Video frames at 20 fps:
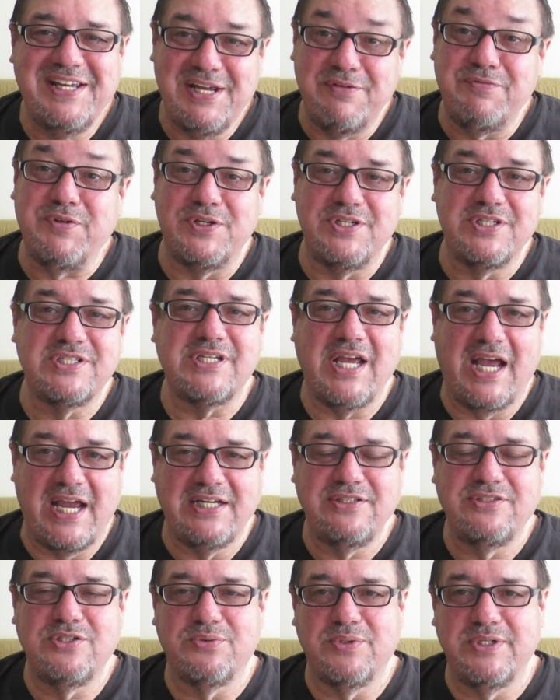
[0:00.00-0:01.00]
if you
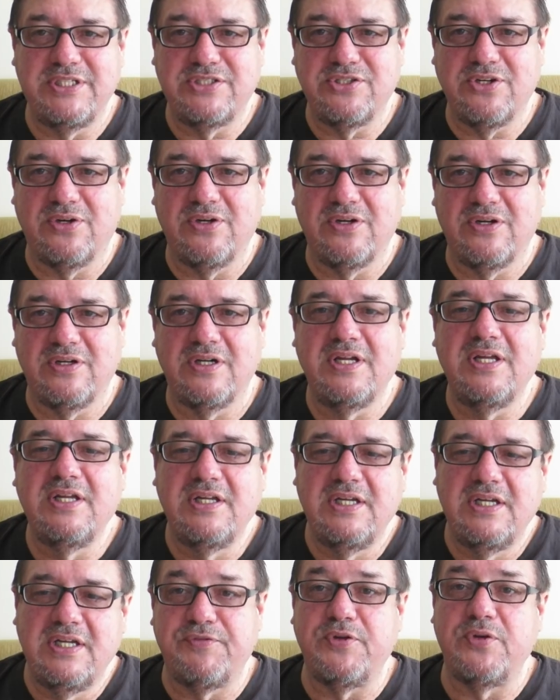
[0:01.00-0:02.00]
decide to return,
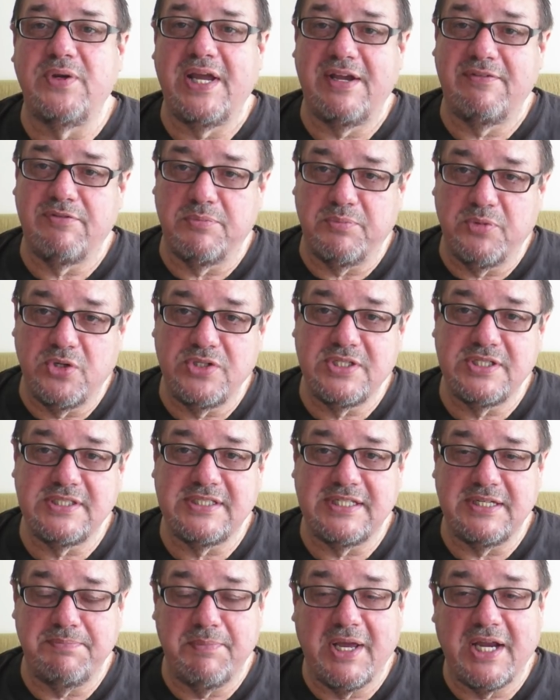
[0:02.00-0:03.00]
if you have
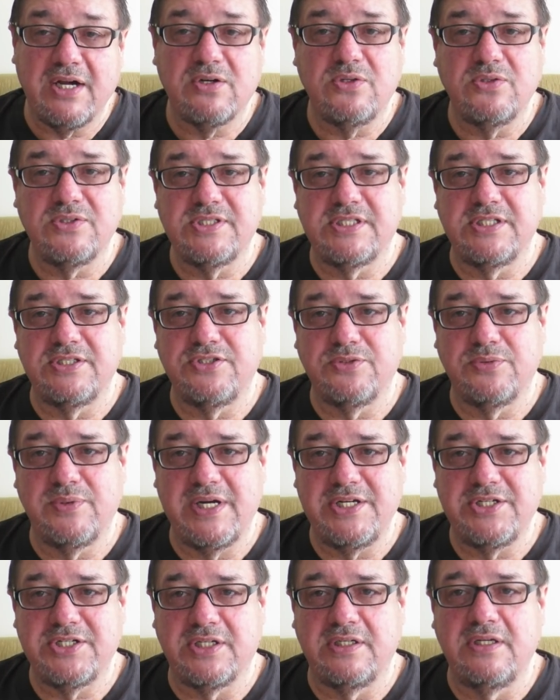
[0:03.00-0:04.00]
emergency medical
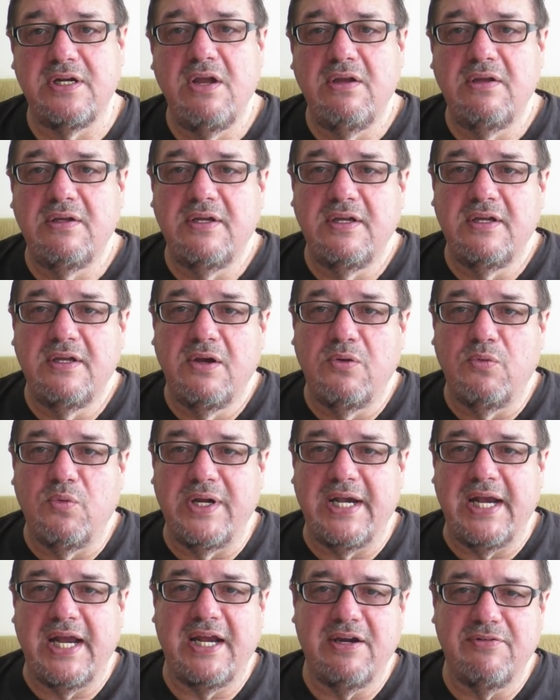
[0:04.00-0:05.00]
situation,
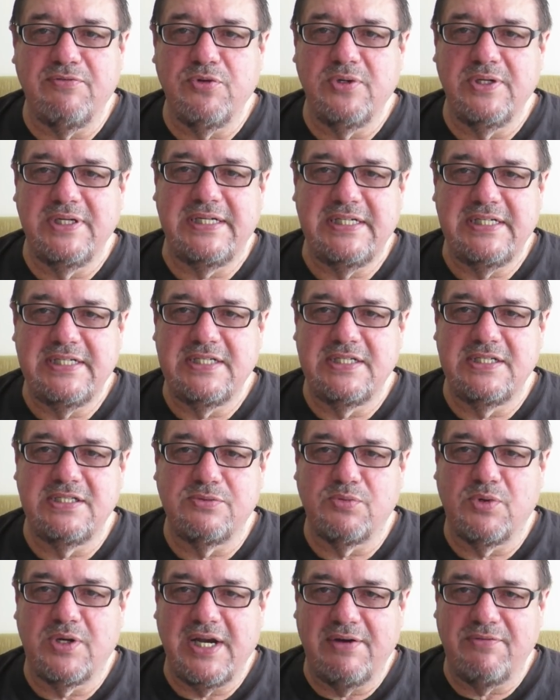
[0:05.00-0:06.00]
whatever it
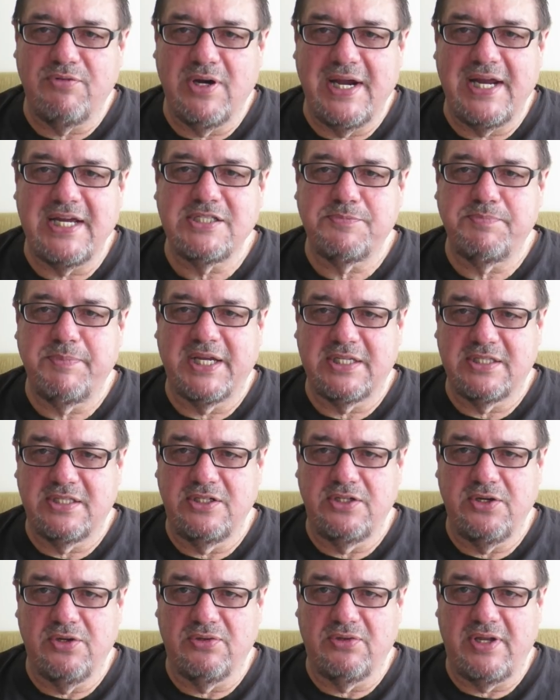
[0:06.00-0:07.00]
is, whatever
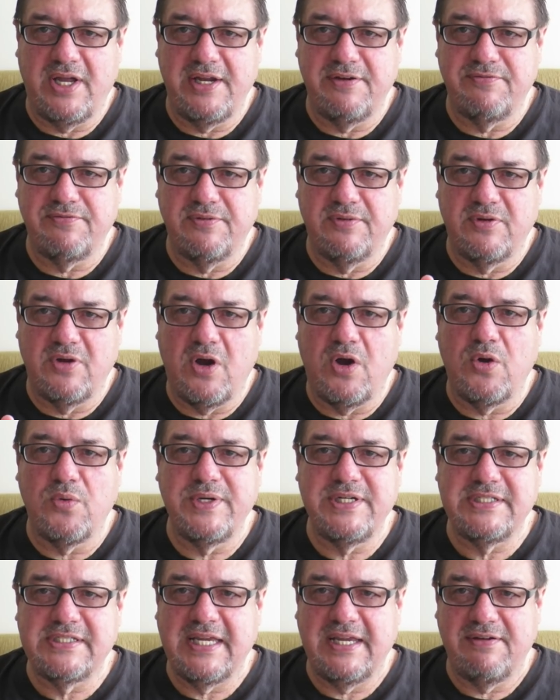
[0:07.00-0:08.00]
aspect in your life,
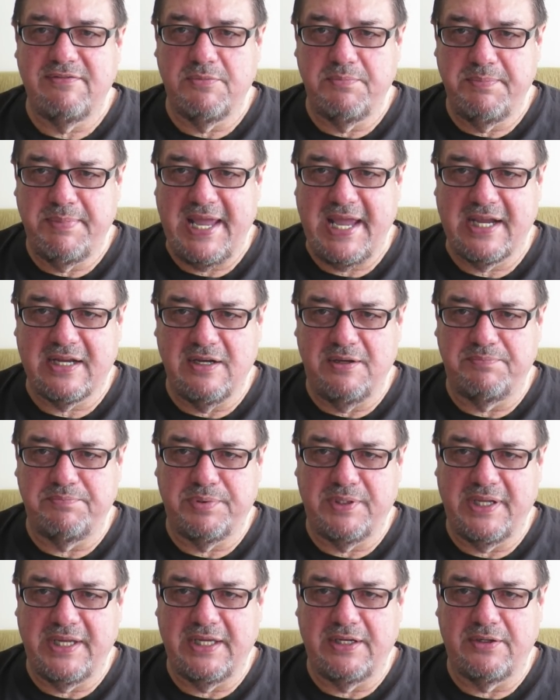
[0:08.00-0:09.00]
always have a
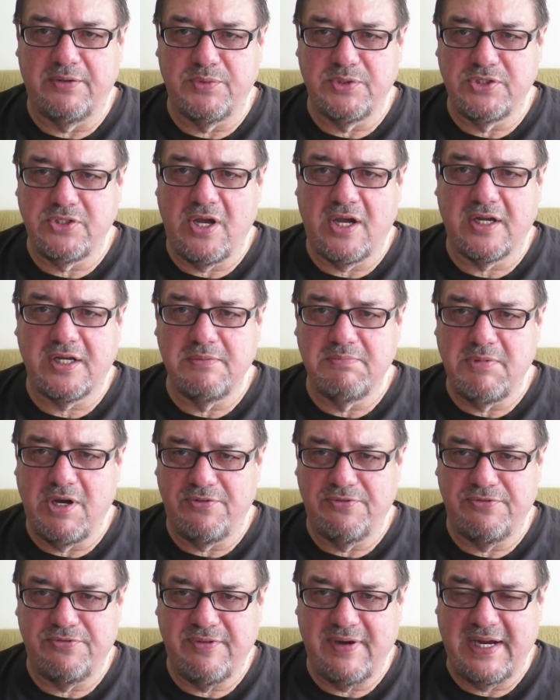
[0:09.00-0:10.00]
backup plan. And we're talking
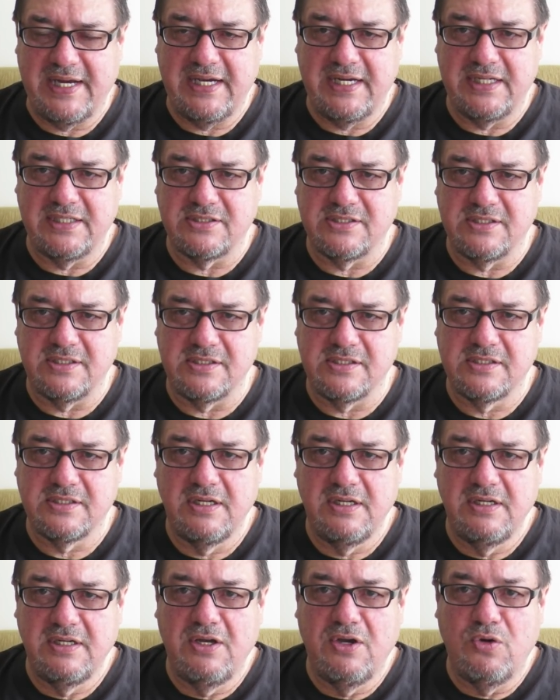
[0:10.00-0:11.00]
about
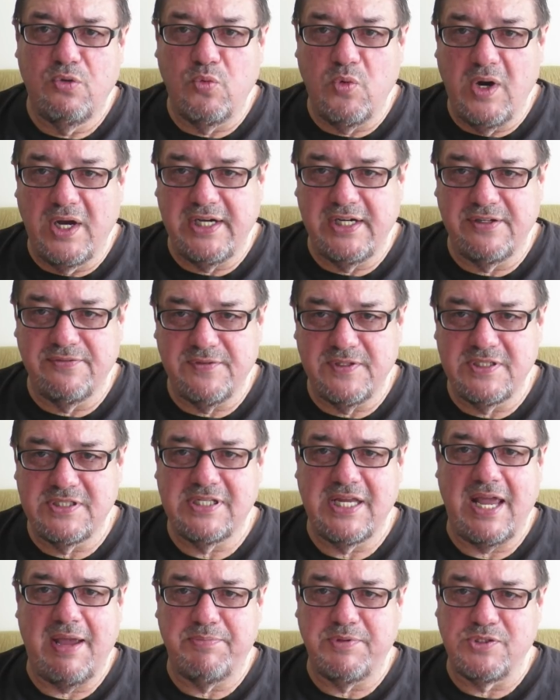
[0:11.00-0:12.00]
finances. What if
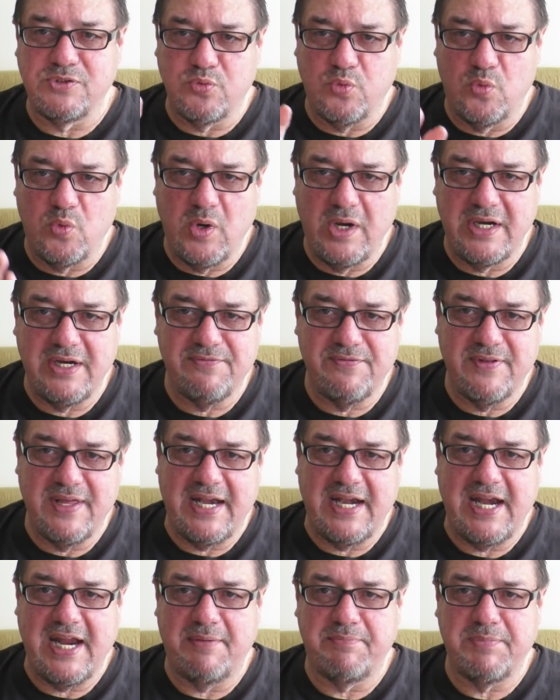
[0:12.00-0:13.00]
this happens? What if
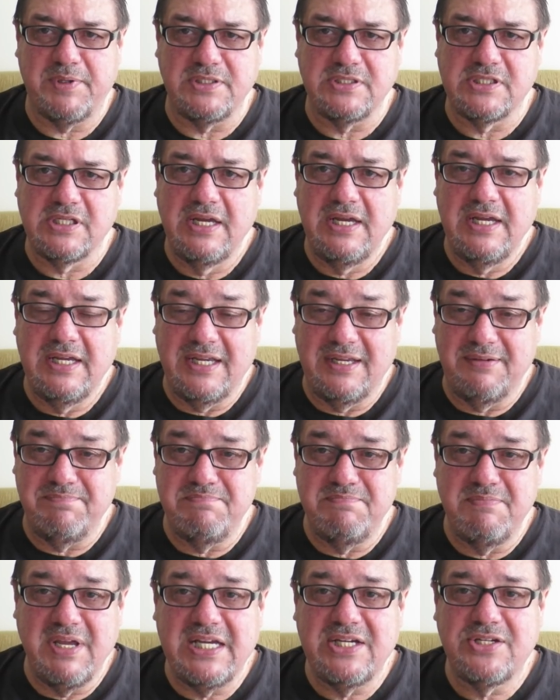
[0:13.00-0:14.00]
that happens?
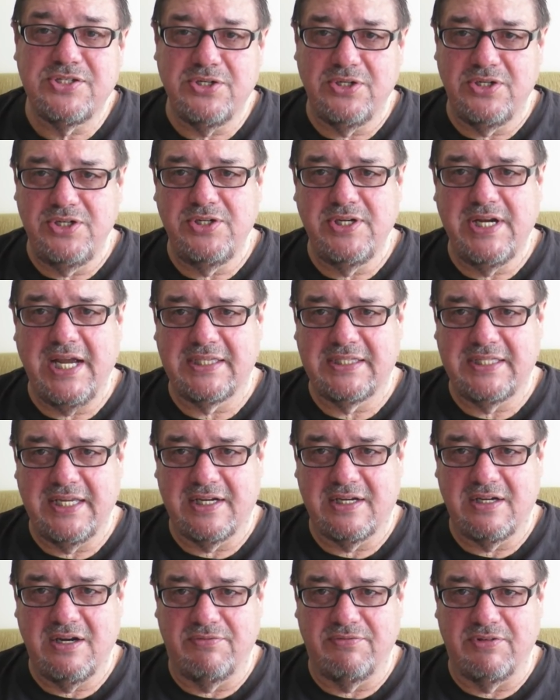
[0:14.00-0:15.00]
And make sure you got
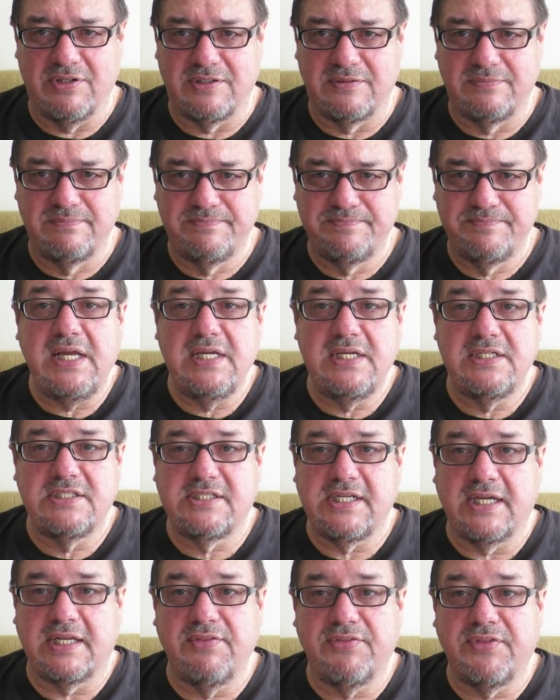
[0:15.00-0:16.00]
that covered. Okay,
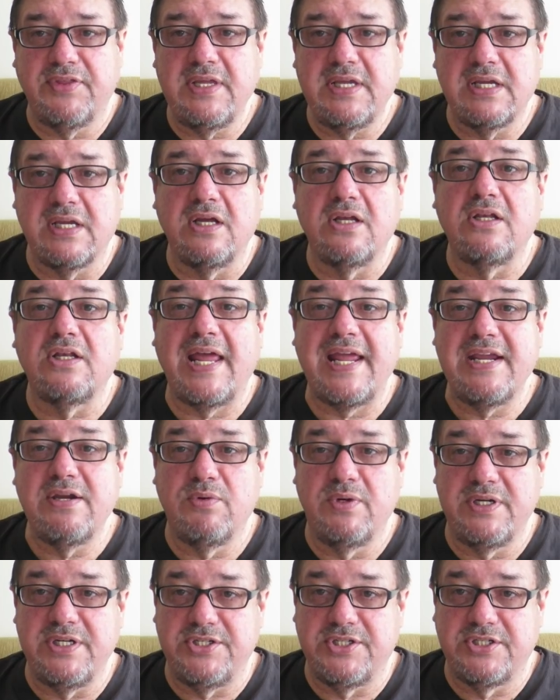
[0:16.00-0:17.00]
second thing,
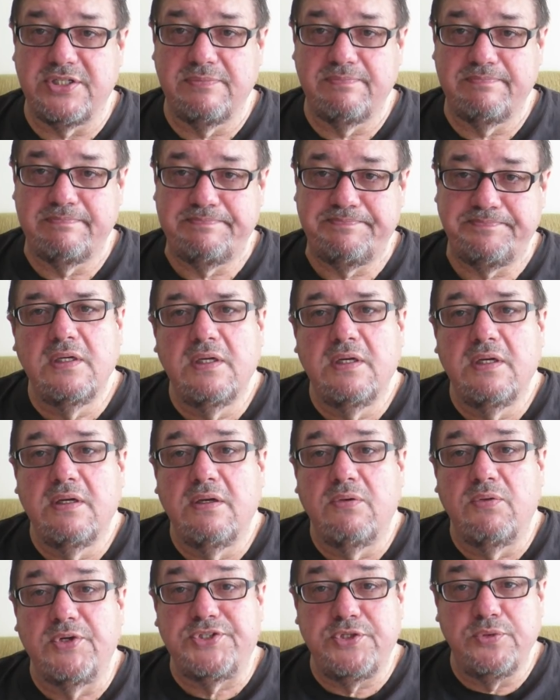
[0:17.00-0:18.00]
language.
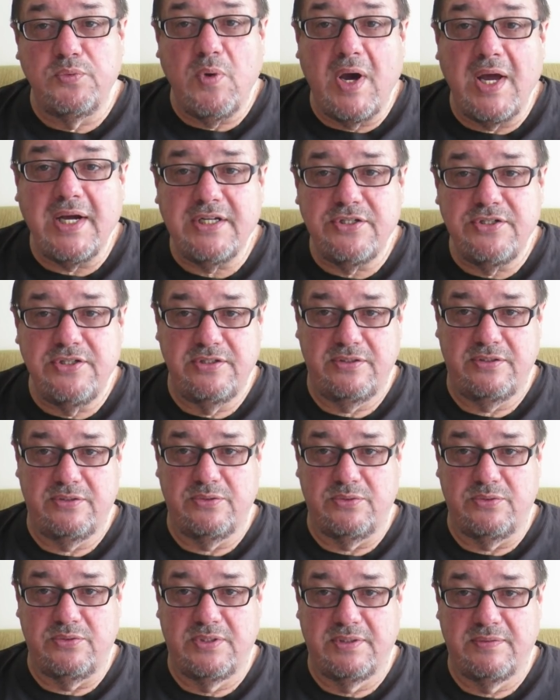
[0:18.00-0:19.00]
What you want to
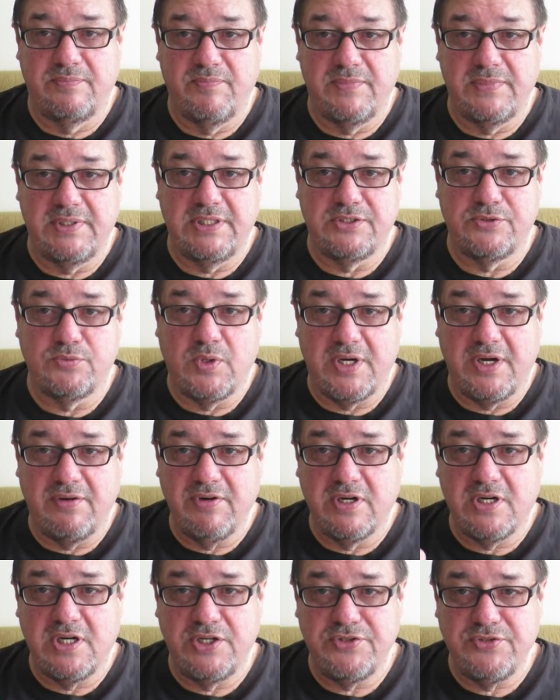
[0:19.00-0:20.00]
do is
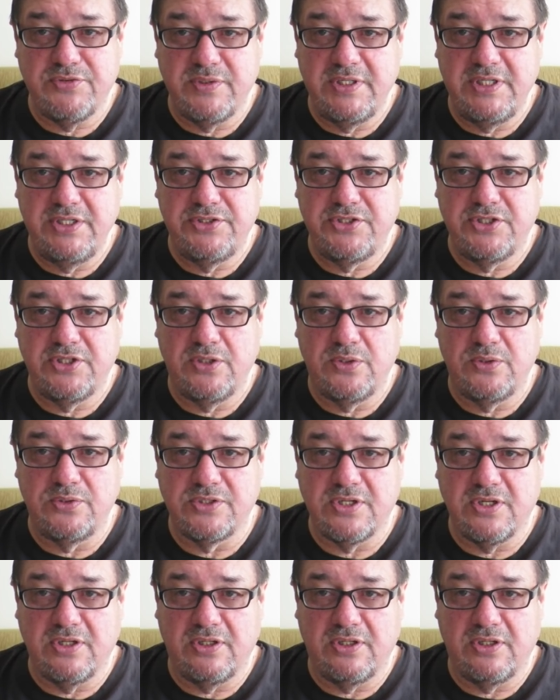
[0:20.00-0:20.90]
whatever country you chose,